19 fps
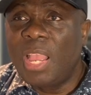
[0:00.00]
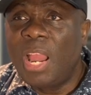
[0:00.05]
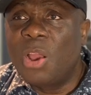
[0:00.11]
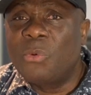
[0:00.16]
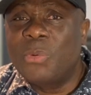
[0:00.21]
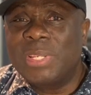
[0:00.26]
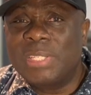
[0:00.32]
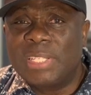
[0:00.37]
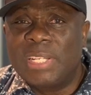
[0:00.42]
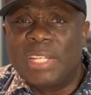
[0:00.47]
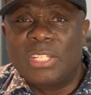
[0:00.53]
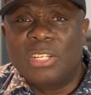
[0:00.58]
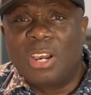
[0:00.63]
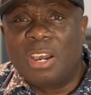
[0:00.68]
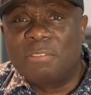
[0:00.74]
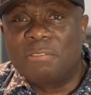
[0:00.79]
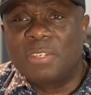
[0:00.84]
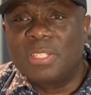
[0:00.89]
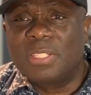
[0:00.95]
a resident
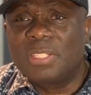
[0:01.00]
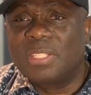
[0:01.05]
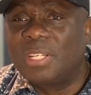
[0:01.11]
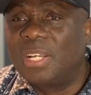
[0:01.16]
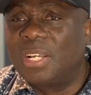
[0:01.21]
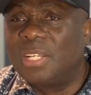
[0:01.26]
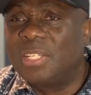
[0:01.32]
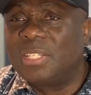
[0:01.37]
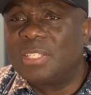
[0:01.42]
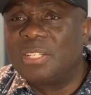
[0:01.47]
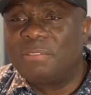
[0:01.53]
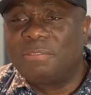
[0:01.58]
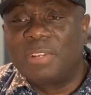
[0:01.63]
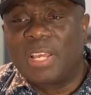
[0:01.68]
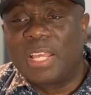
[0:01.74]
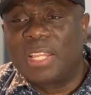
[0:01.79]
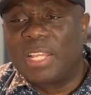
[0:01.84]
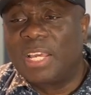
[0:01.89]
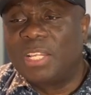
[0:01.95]
office and stuff
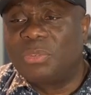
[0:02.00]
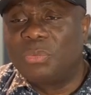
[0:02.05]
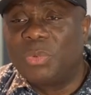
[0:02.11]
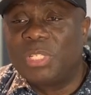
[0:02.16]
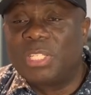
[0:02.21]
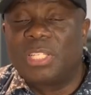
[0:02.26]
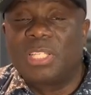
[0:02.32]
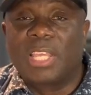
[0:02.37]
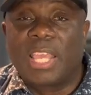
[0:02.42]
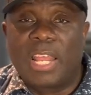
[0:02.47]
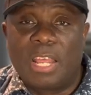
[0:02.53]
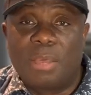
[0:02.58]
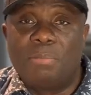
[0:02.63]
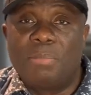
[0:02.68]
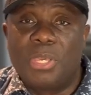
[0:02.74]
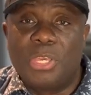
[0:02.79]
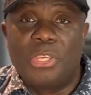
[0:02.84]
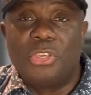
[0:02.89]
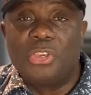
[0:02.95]
like that, which
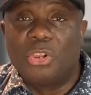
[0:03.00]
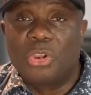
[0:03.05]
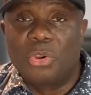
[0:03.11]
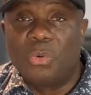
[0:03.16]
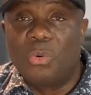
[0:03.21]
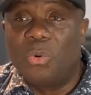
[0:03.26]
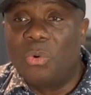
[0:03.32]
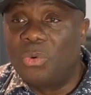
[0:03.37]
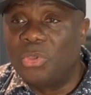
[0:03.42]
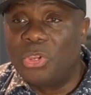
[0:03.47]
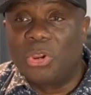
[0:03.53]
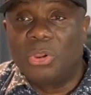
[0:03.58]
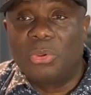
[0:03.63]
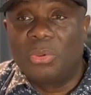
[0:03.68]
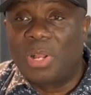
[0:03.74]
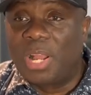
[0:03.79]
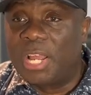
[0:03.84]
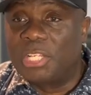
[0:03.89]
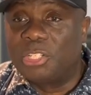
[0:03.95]
cannot be your
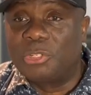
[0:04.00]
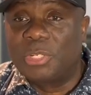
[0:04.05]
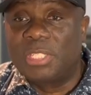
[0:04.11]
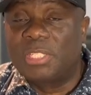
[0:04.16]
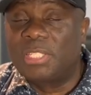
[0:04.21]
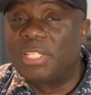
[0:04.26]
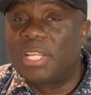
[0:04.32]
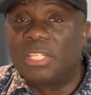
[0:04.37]
your address.